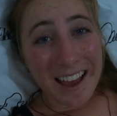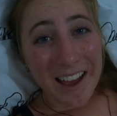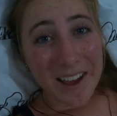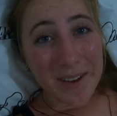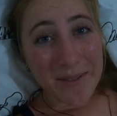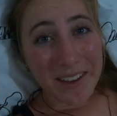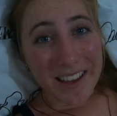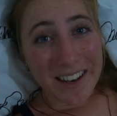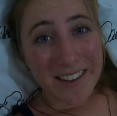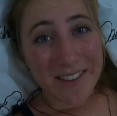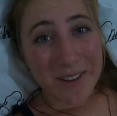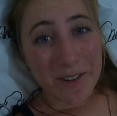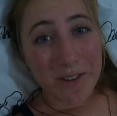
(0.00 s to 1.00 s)
And
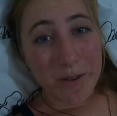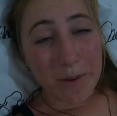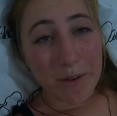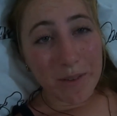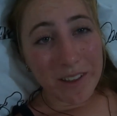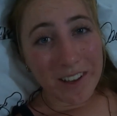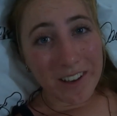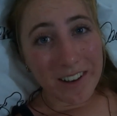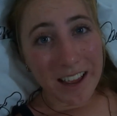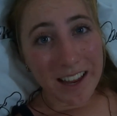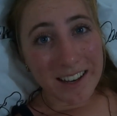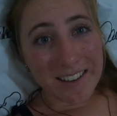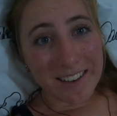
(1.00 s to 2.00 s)
so it should be a really good
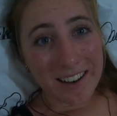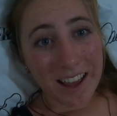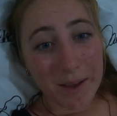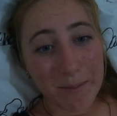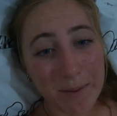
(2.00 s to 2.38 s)
night tonight.